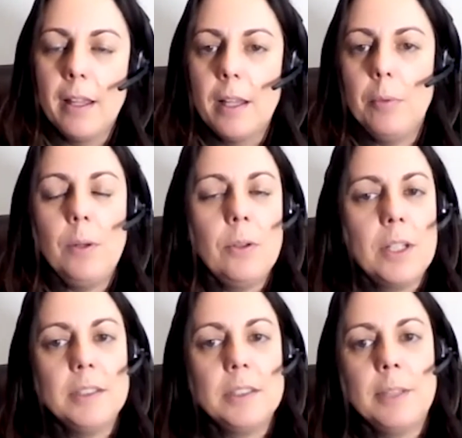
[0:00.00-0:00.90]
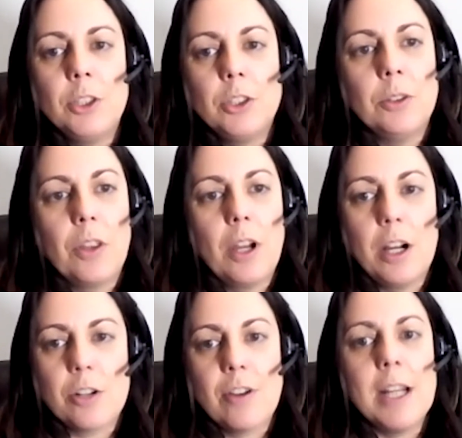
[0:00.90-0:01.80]
we're looking to ensure that
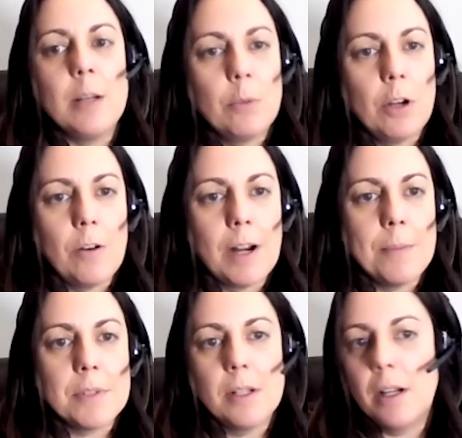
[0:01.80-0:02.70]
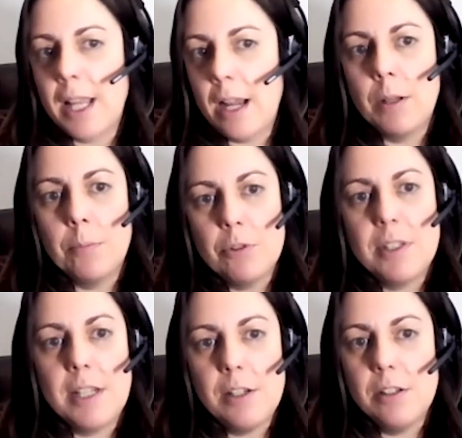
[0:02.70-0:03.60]
our training programs and our gowning
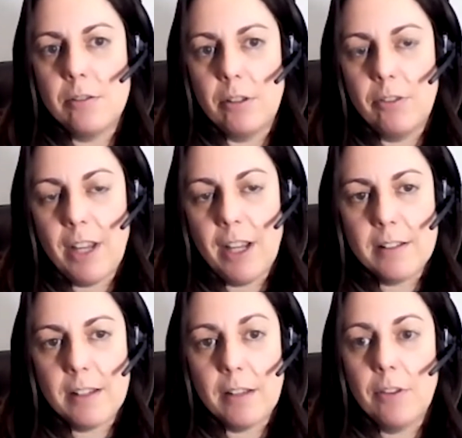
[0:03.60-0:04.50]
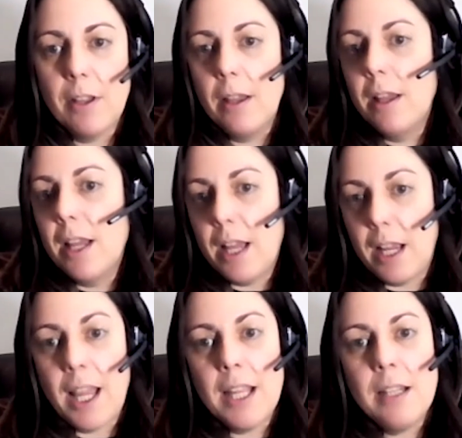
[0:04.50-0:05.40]
procedures are effective.
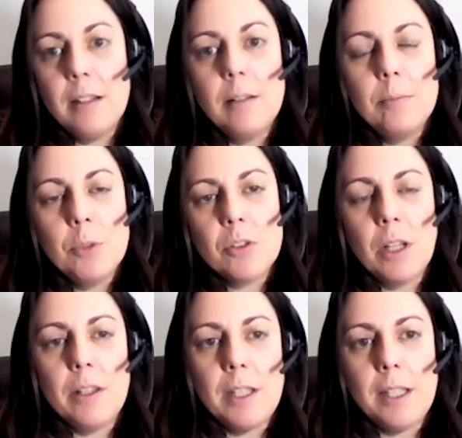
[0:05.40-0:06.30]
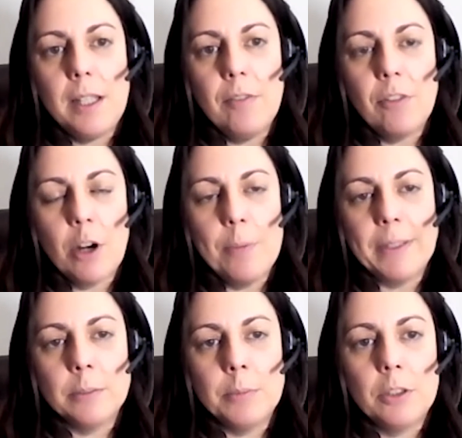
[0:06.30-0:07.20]
Again, much like the
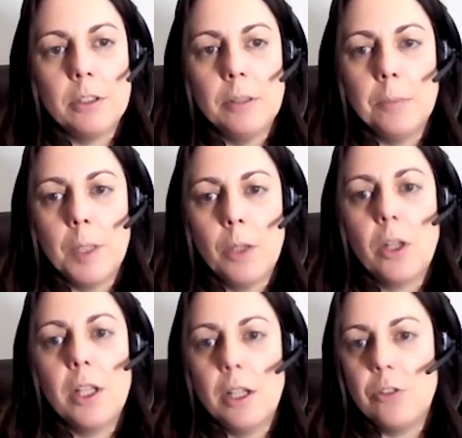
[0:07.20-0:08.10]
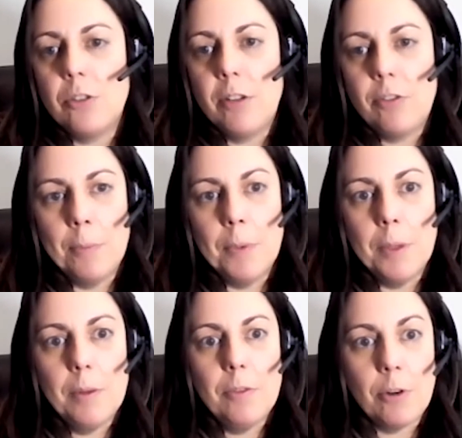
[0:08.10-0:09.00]
environmental monitoring, we're looking at a drift
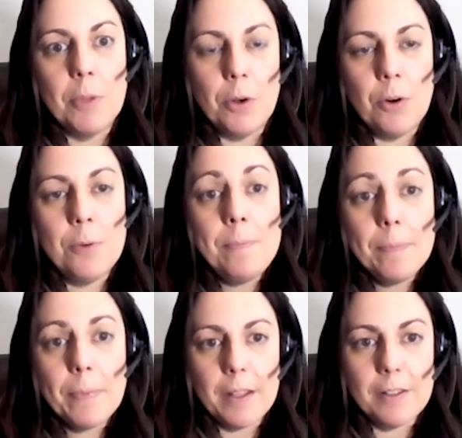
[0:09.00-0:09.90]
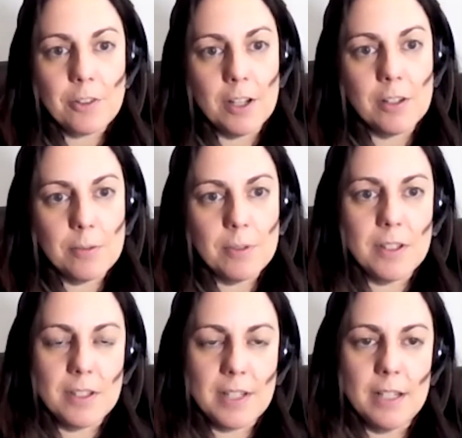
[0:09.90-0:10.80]
from the norm and trying to
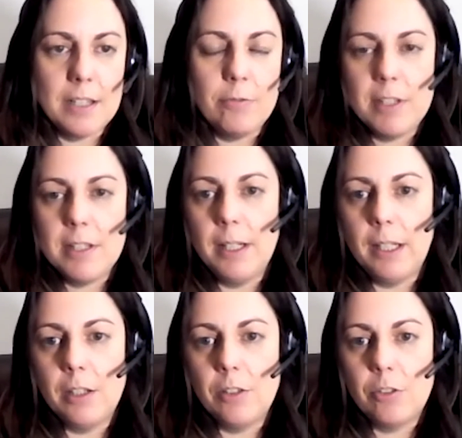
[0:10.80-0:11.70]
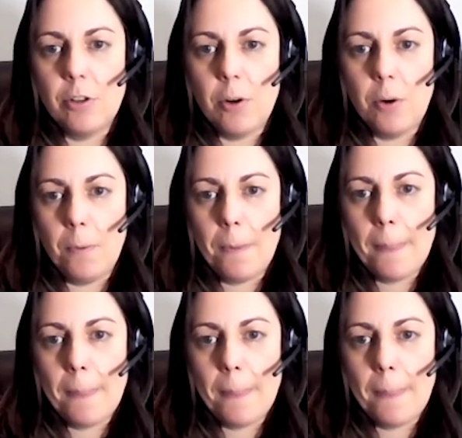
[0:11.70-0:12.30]
understand if we're still in control.